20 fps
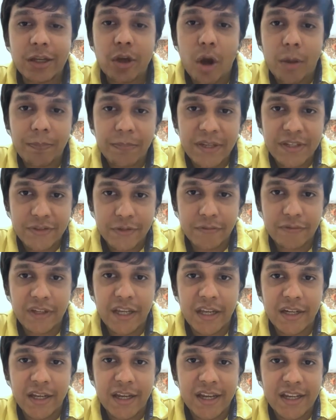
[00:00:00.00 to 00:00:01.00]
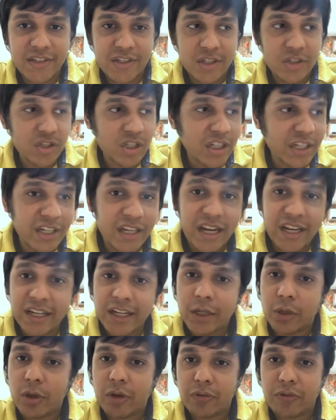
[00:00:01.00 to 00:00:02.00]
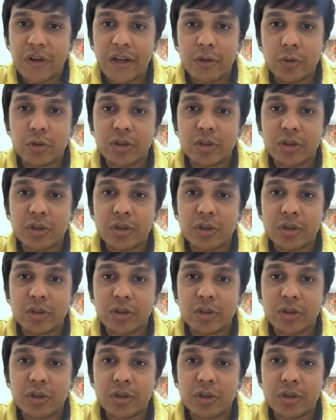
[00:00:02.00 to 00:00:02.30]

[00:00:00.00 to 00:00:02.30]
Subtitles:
your piece of data essentially directly to your friend.